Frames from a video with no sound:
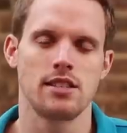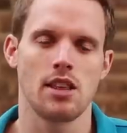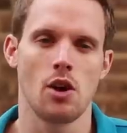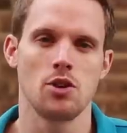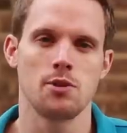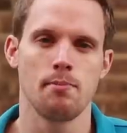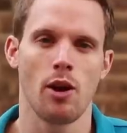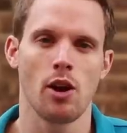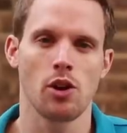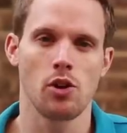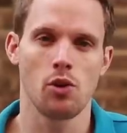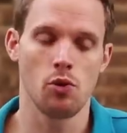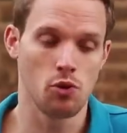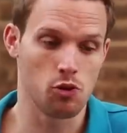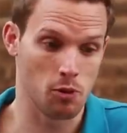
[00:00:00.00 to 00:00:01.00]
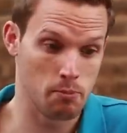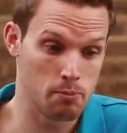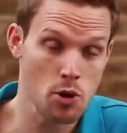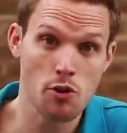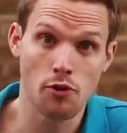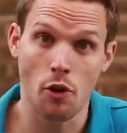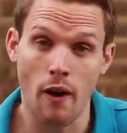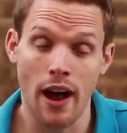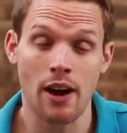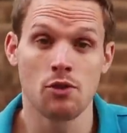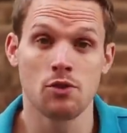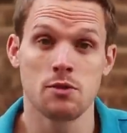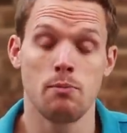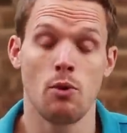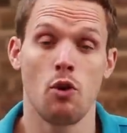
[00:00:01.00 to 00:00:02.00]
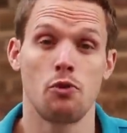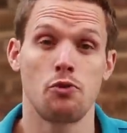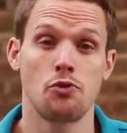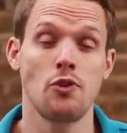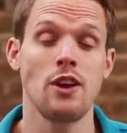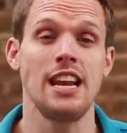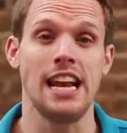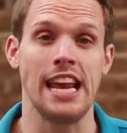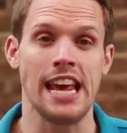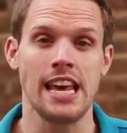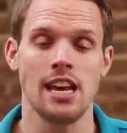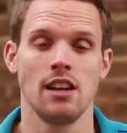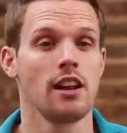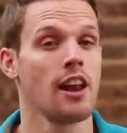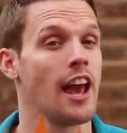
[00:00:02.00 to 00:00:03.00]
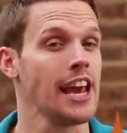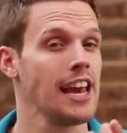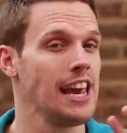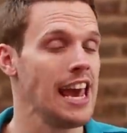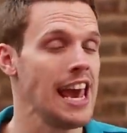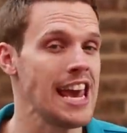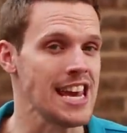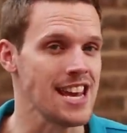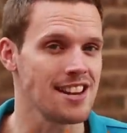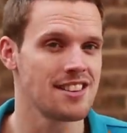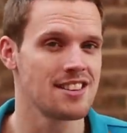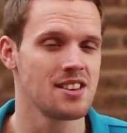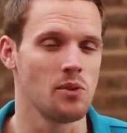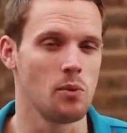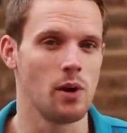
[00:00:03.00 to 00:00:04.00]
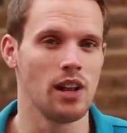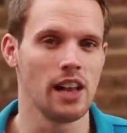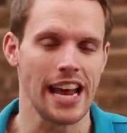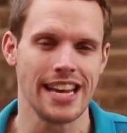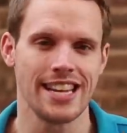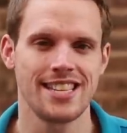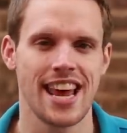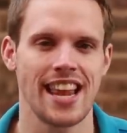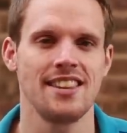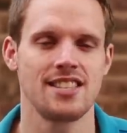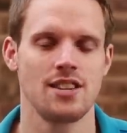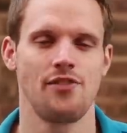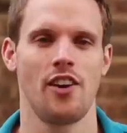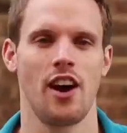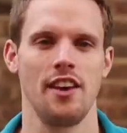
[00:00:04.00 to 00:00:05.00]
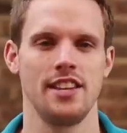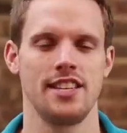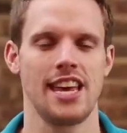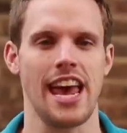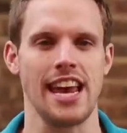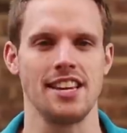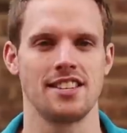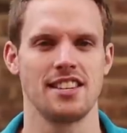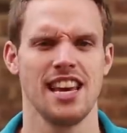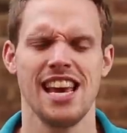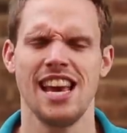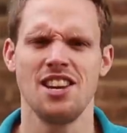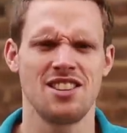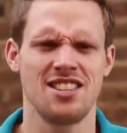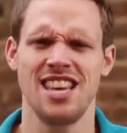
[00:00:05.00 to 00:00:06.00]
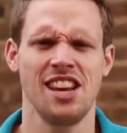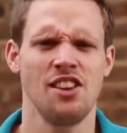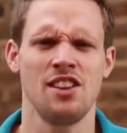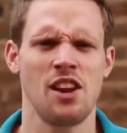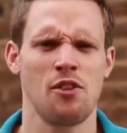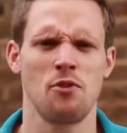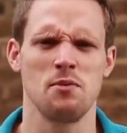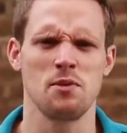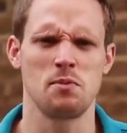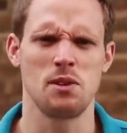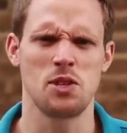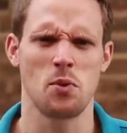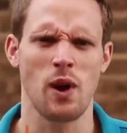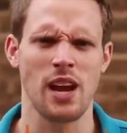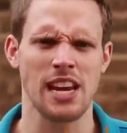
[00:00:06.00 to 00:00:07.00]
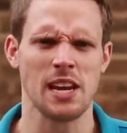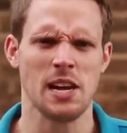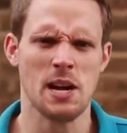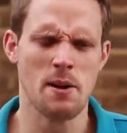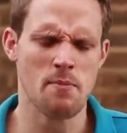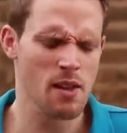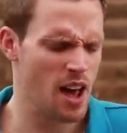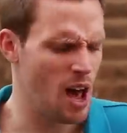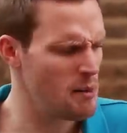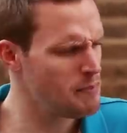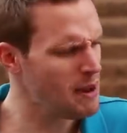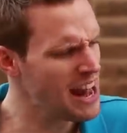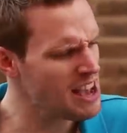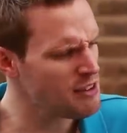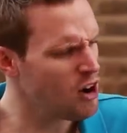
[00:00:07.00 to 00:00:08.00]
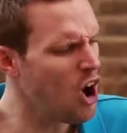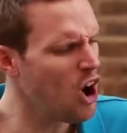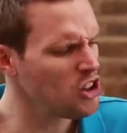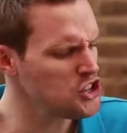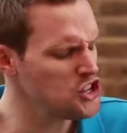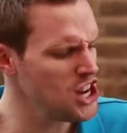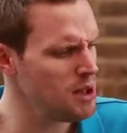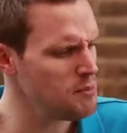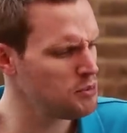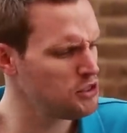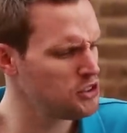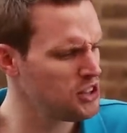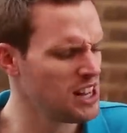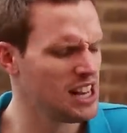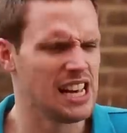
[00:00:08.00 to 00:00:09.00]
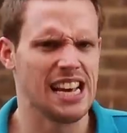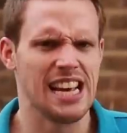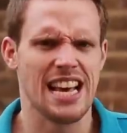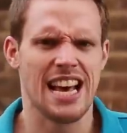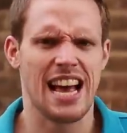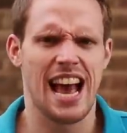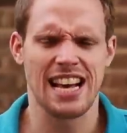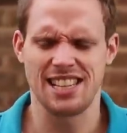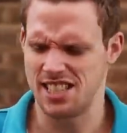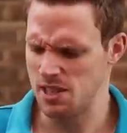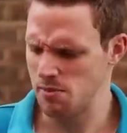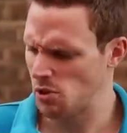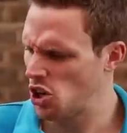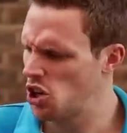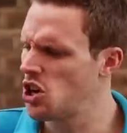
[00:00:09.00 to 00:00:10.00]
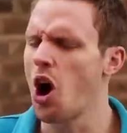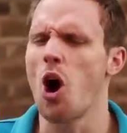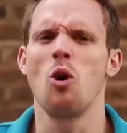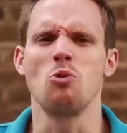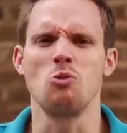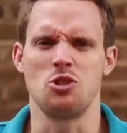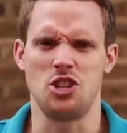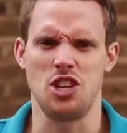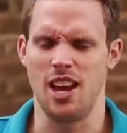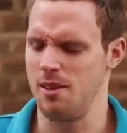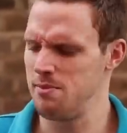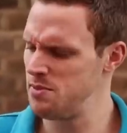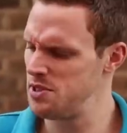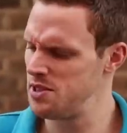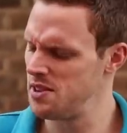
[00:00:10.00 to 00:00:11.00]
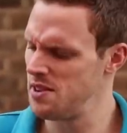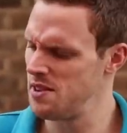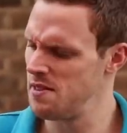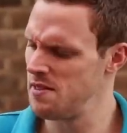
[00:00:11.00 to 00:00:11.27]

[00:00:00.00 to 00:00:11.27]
those molecules move around more freely, like heat, will intensify the taste. Just think of the difference between a plate of hot chips and some cold chips.